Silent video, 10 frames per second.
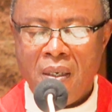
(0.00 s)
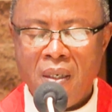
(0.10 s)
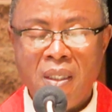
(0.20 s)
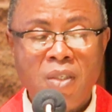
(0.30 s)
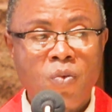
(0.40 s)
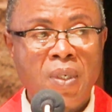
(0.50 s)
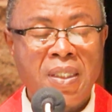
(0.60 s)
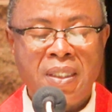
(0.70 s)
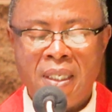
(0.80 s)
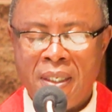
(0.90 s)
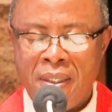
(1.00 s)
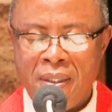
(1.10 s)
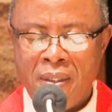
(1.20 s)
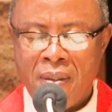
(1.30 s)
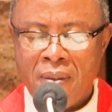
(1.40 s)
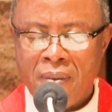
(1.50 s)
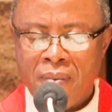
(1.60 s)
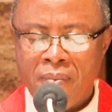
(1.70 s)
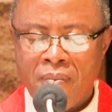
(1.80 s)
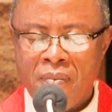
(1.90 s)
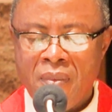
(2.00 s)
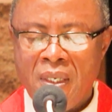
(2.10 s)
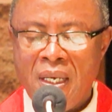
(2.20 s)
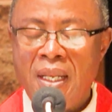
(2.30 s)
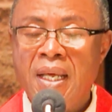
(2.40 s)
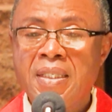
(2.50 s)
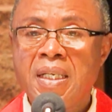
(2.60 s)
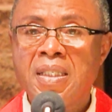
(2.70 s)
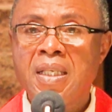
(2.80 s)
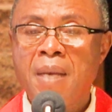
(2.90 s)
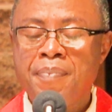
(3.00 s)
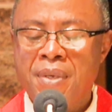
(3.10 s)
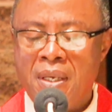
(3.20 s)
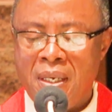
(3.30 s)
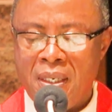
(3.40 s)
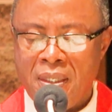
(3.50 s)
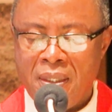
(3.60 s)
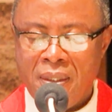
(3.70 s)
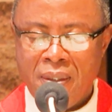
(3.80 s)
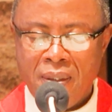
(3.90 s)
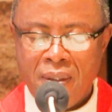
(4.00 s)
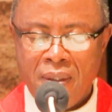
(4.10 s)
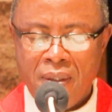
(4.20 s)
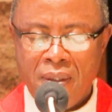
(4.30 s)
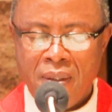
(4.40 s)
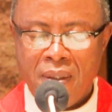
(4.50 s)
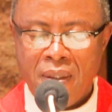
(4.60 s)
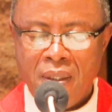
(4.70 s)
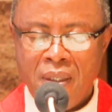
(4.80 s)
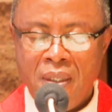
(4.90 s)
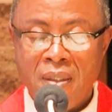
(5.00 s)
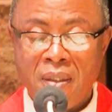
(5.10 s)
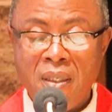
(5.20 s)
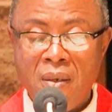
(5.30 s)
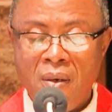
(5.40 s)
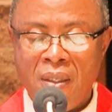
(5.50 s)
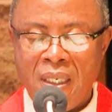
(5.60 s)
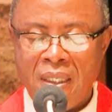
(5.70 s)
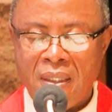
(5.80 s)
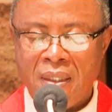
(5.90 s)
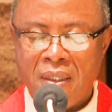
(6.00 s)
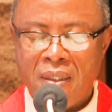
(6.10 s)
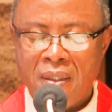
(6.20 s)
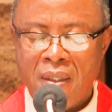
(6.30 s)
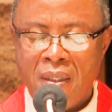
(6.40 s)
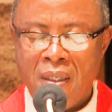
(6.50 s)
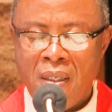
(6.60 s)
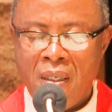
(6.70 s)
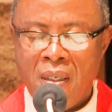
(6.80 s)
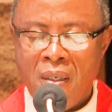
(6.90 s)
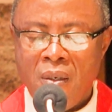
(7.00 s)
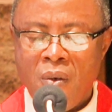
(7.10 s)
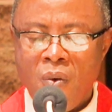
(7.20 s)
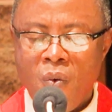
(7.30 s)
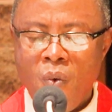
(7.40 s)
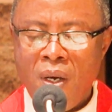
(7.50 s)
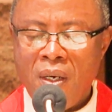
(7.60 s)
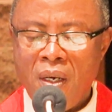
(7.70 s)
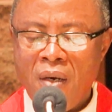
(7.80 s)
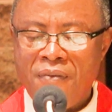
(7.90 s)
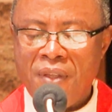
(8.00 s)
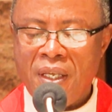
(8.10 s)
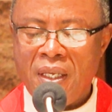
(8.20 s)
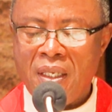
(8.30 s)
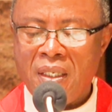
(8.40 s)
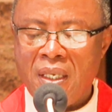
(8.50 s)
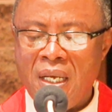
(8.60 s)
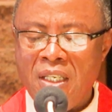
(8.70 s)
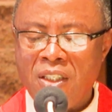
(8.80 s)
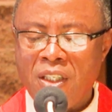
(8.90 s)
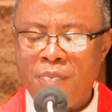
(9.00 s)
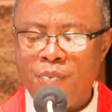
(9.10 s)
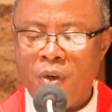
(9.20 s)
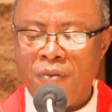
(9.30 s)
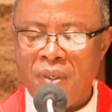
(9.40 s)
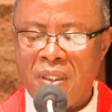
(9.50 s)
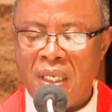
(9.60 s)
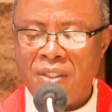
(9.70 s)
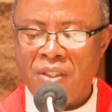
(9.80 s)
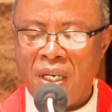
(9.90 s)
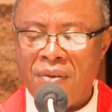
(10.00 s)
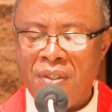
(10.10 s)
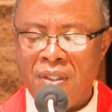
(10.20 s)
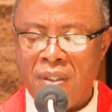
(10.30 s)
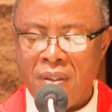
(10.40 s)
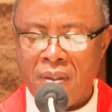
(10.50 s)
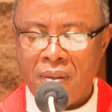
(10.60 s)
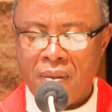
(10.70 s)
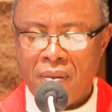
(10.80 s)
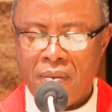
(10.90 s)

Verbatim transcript: Others were saying, Elijah has appeared. Still others, one of the ancient prophets has arisen.